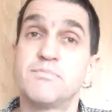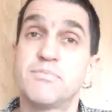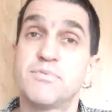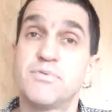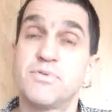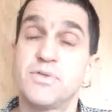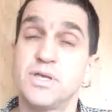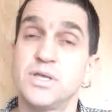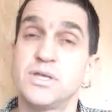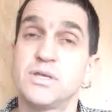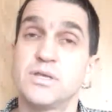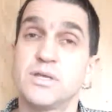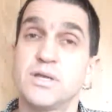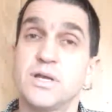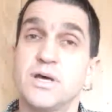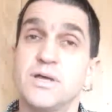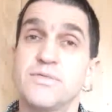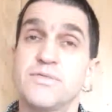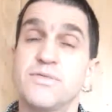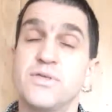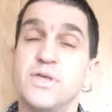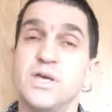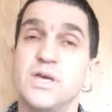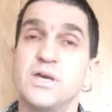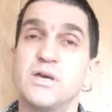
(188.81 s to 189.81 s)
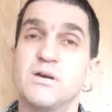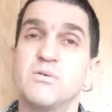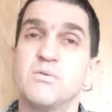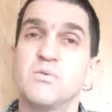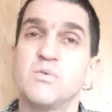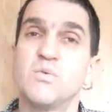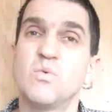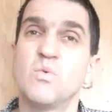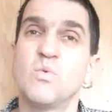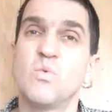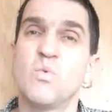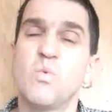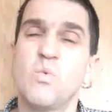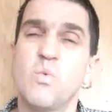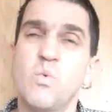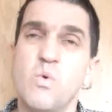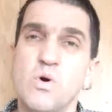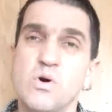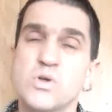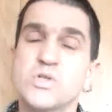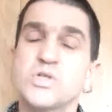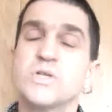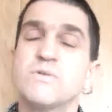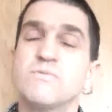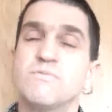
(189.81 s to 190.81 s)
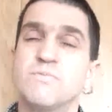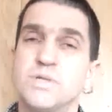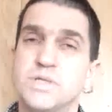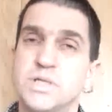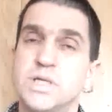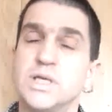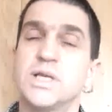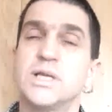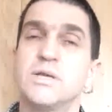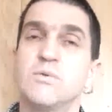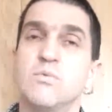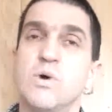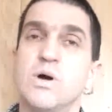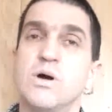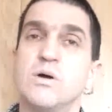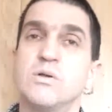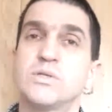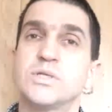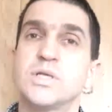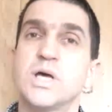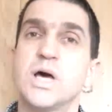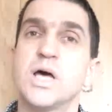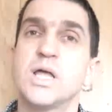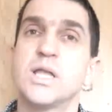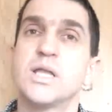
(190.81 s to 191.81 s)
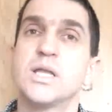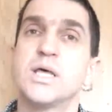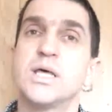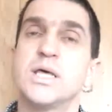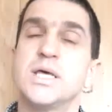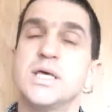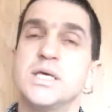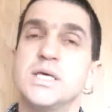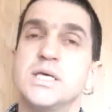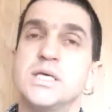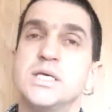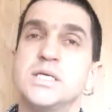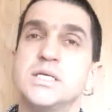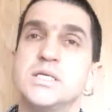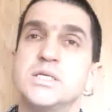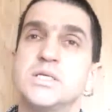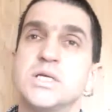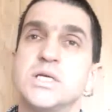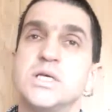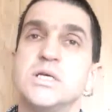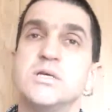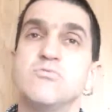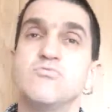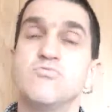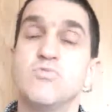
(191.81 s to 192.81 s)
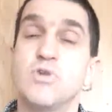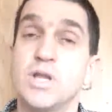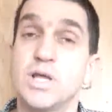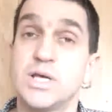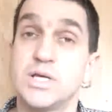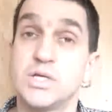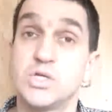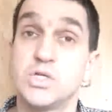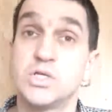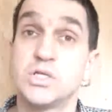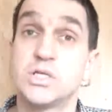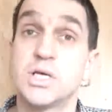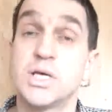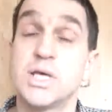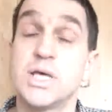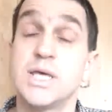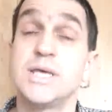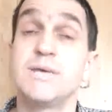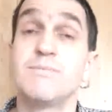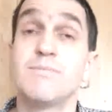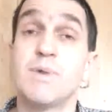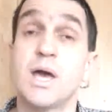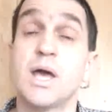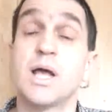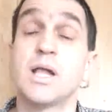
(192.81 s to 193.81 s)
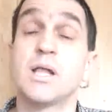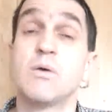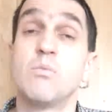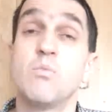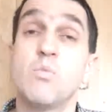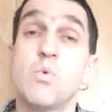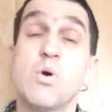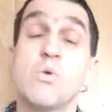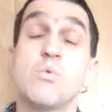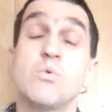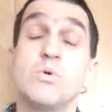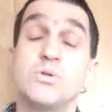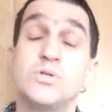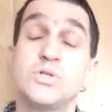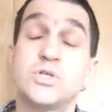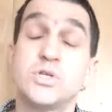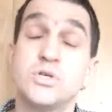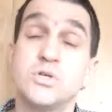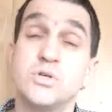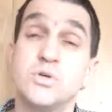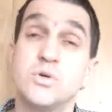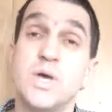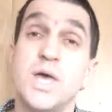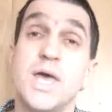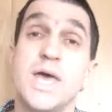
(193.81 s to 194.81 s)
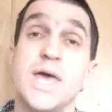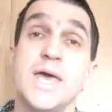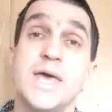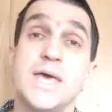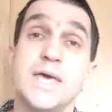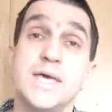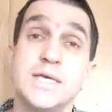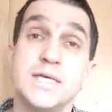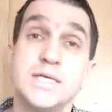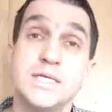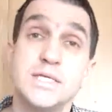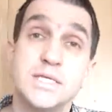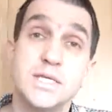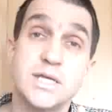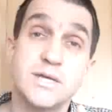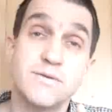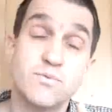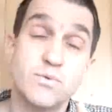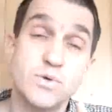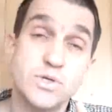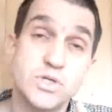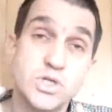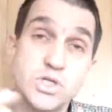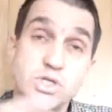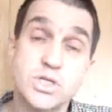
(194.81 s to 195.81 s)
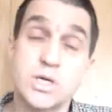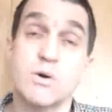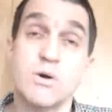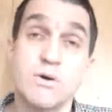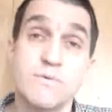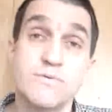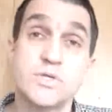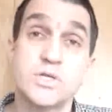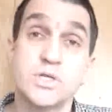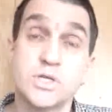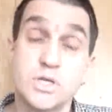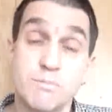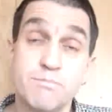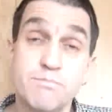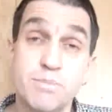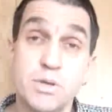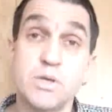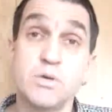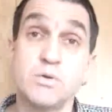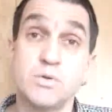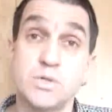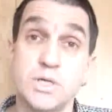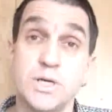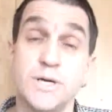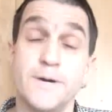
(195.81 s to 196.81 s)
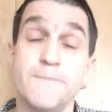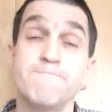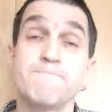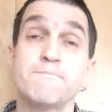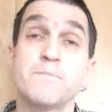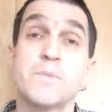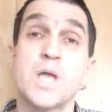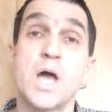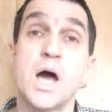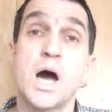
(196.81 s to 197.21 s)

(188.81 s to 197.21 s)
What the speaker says: thing that I think wasn't particularly well done is in relation to email, and what we'll do is, if we just go over to the computer,